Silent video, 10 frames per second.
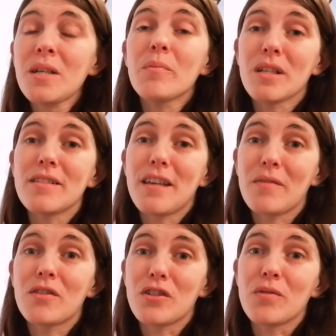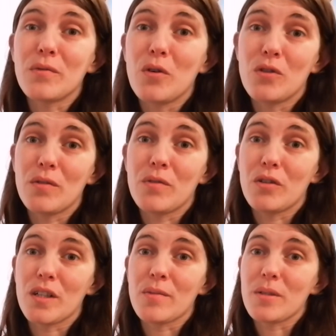it means they have to do 4
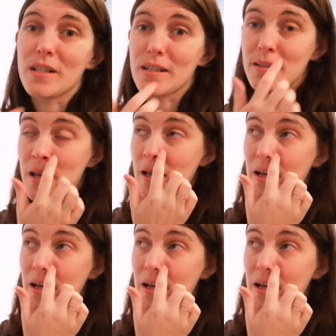different Christmases,